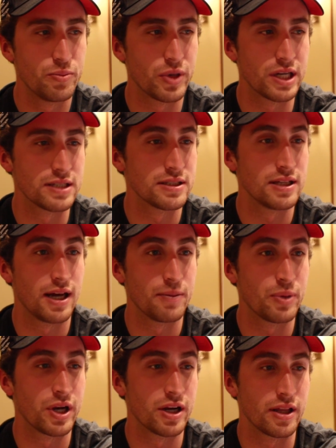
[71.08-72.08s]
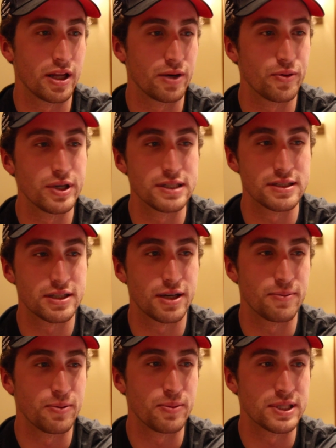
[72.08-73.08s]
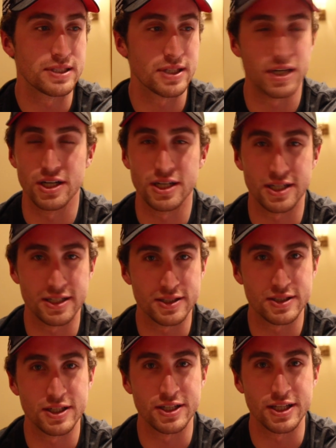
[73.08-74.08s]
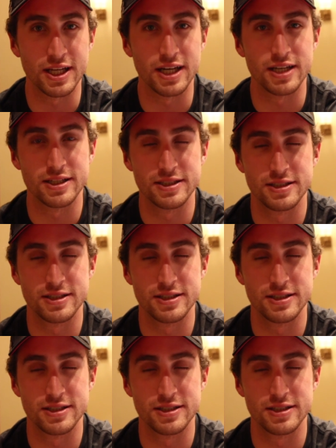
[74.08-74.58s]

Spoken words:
But it's a lot better than it was a couple months ago, I can tell you that.